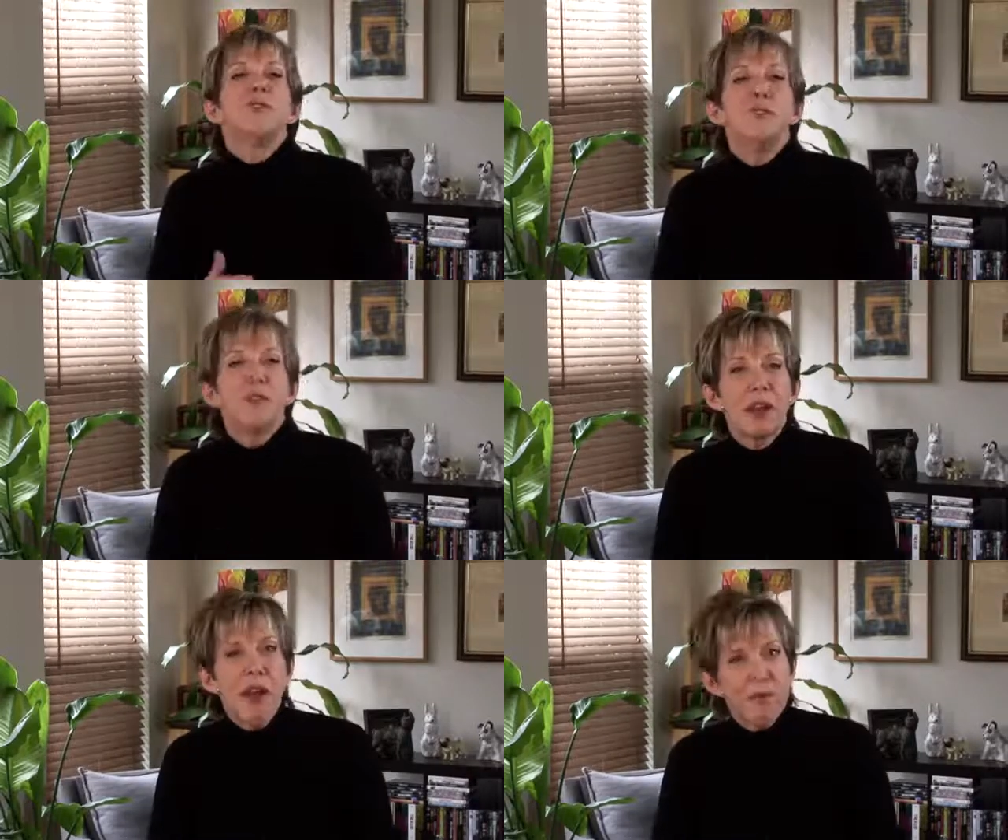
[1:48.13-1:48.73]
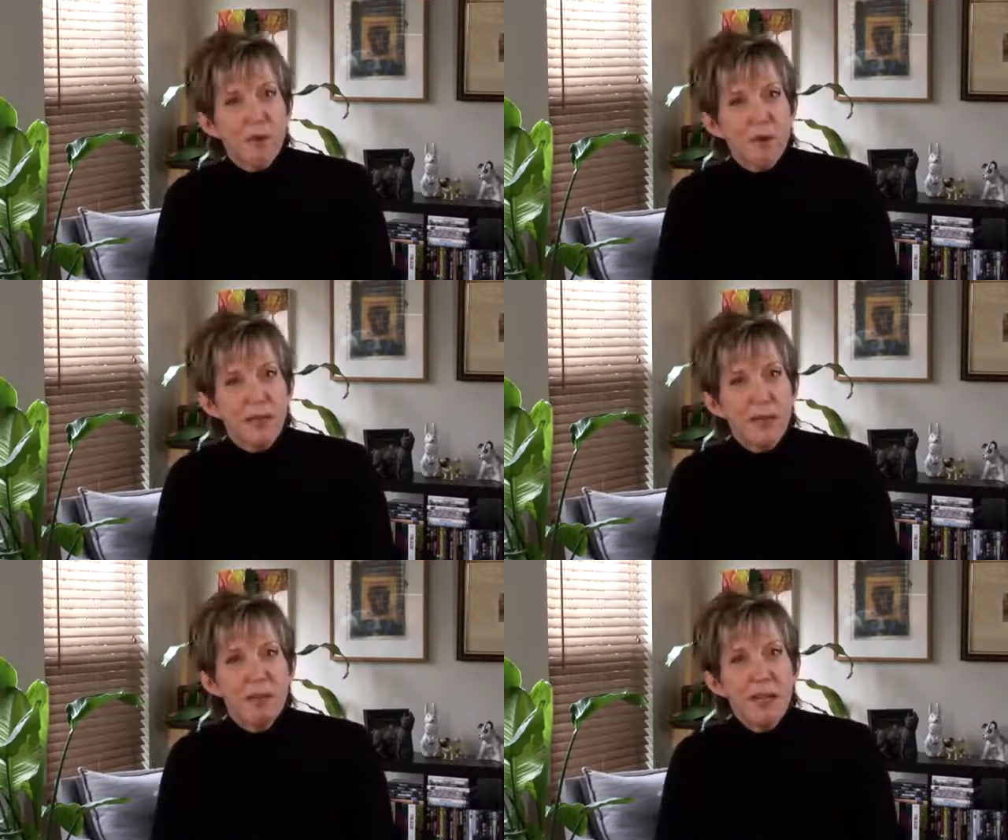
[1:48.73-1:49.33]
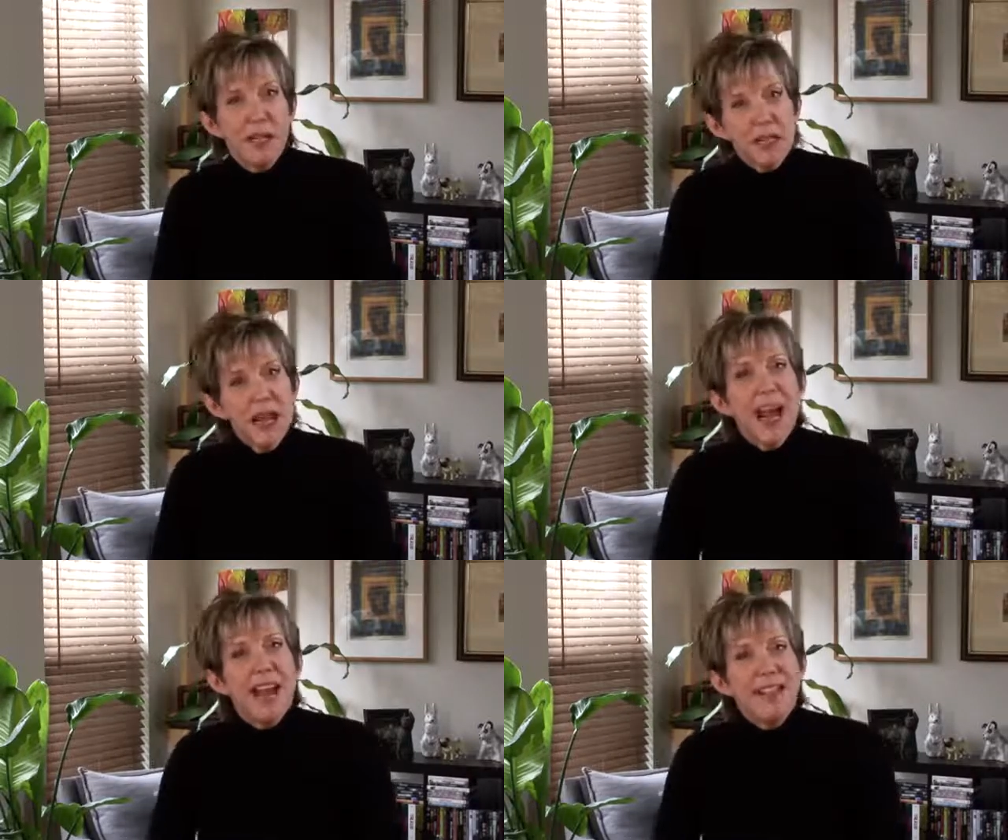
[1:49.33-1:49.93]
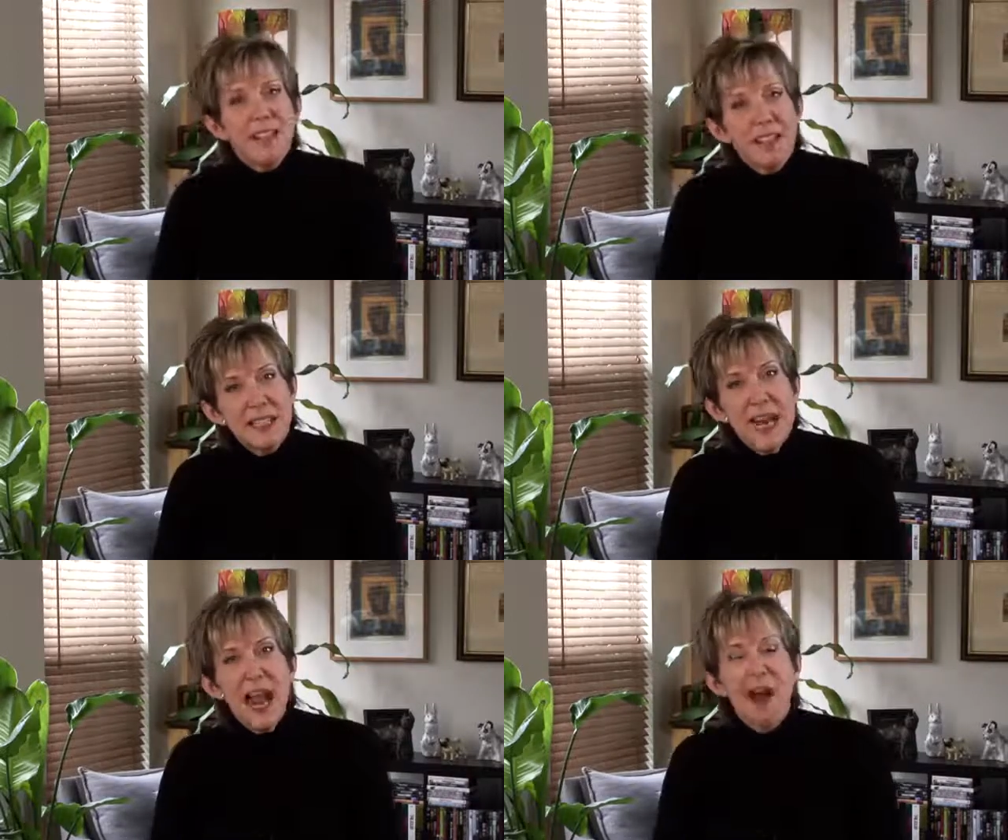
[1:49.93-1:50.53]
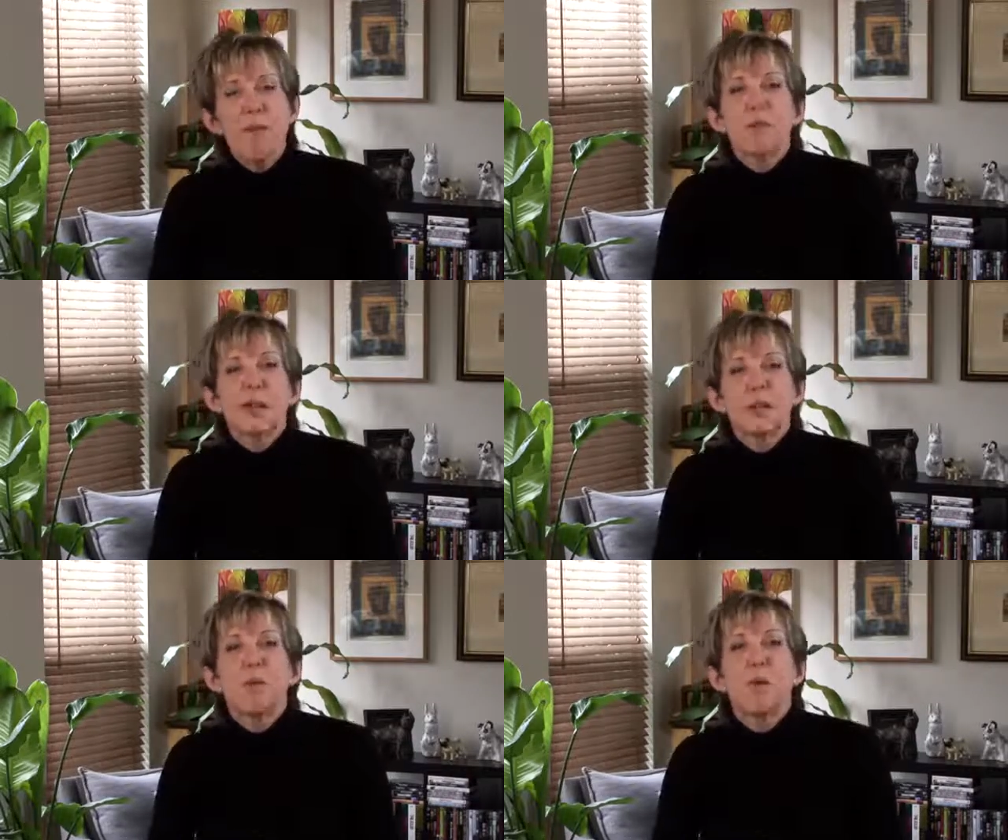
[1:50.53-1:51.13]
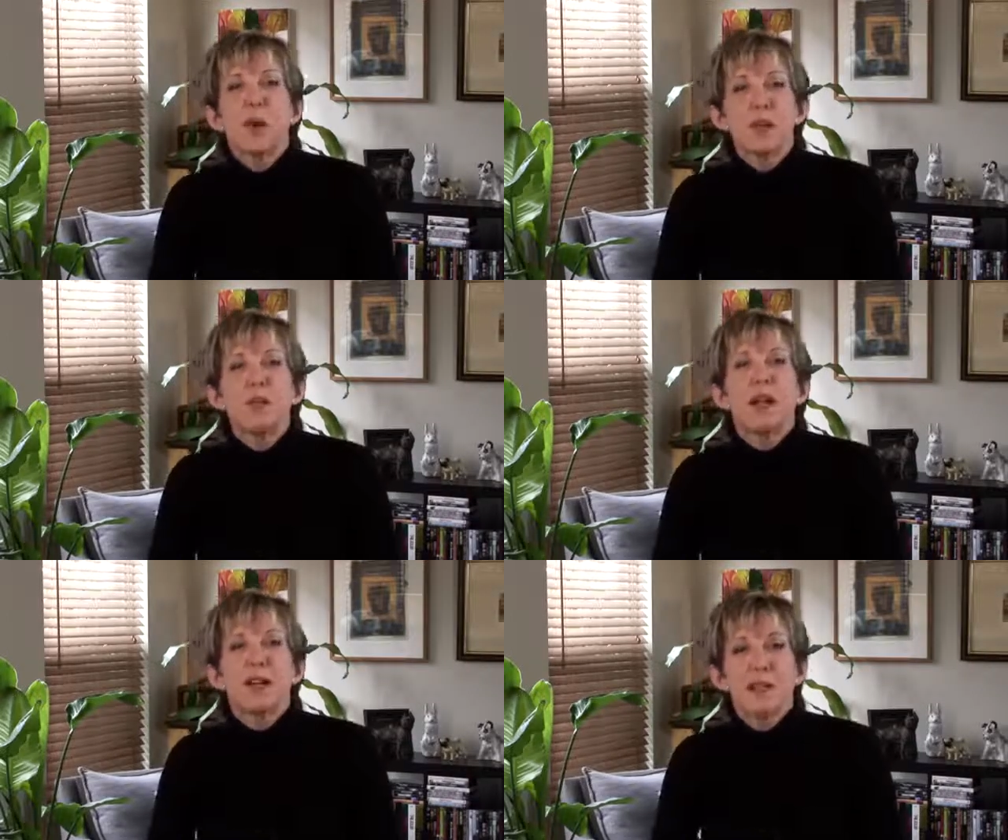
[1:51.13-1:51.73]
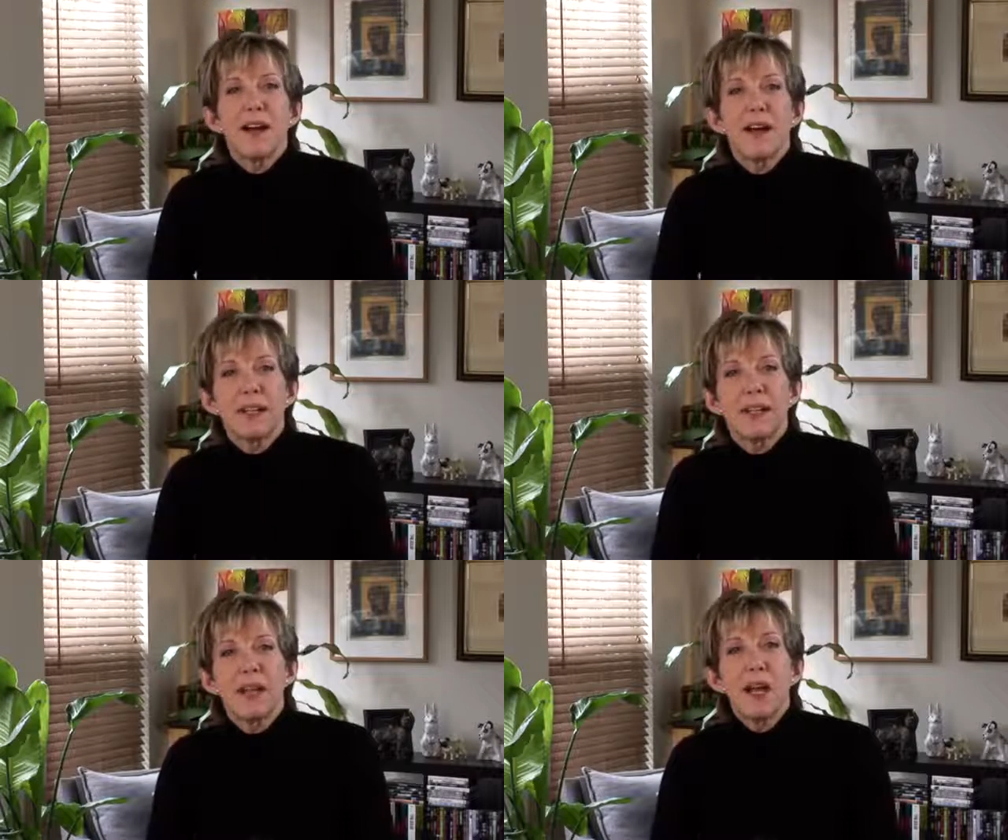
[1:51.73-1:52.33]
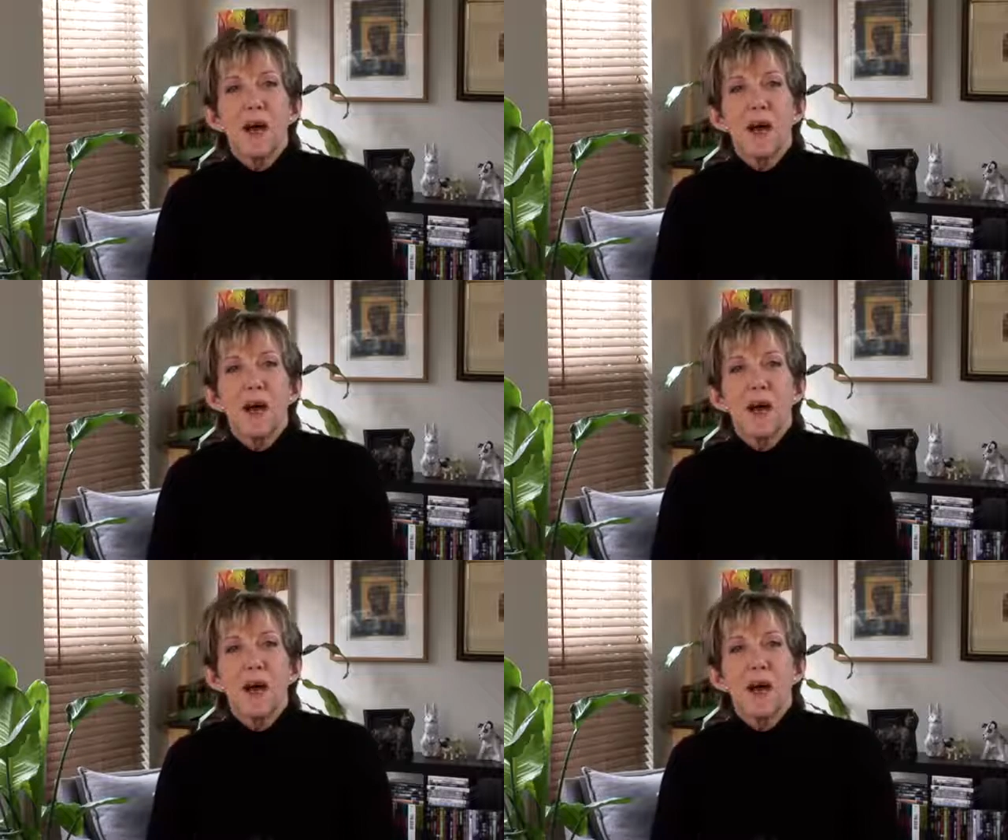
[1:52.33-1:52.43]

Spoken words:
Do that for a few weeks and see how much more you get done.